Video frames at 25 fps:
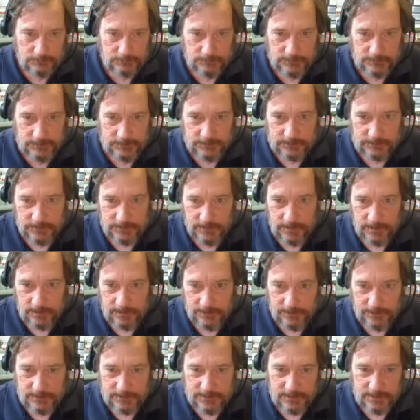Here's
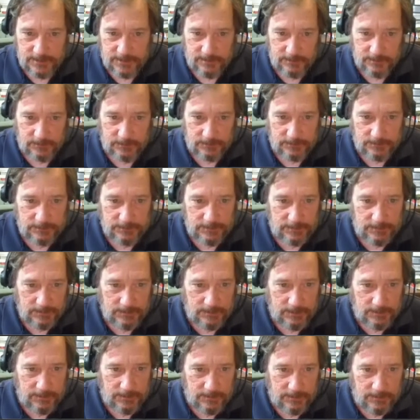another example.
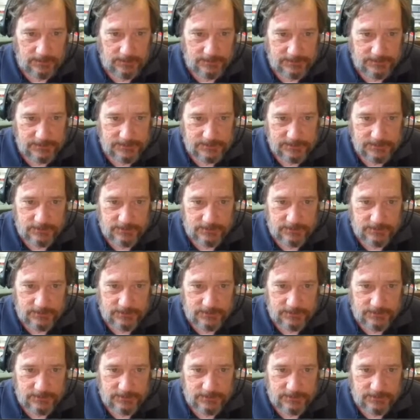This